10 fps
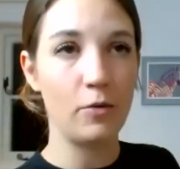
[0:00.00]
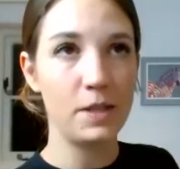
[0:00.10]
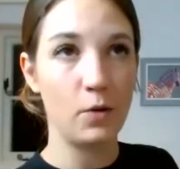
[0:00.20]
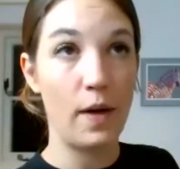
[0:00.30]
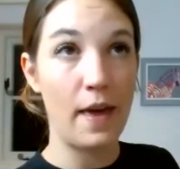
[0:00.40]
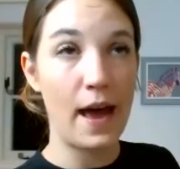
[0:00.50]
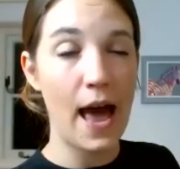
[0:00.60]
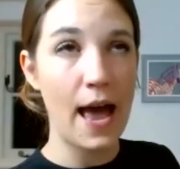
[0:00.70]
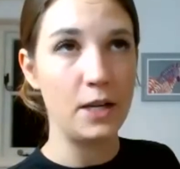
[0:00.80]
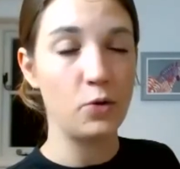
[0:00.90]
opposite where they
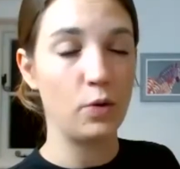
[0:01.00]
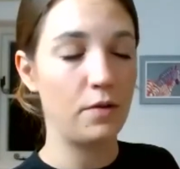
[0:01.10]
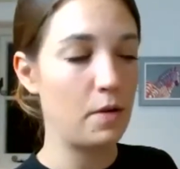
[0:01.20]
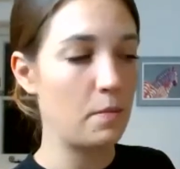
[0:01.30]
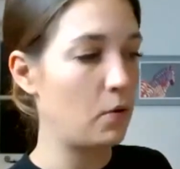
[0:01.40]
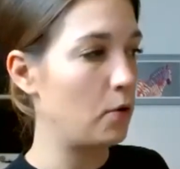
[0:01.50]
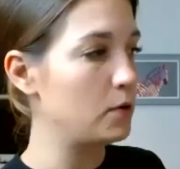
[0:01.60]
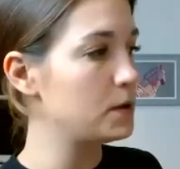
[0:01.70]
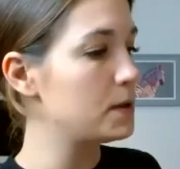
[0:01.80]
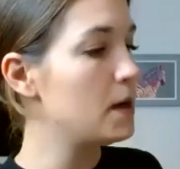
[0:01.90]
age all of the
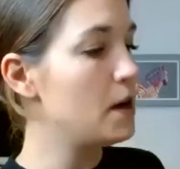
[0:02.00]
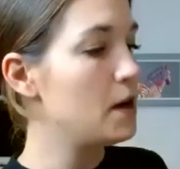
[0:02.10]
ports.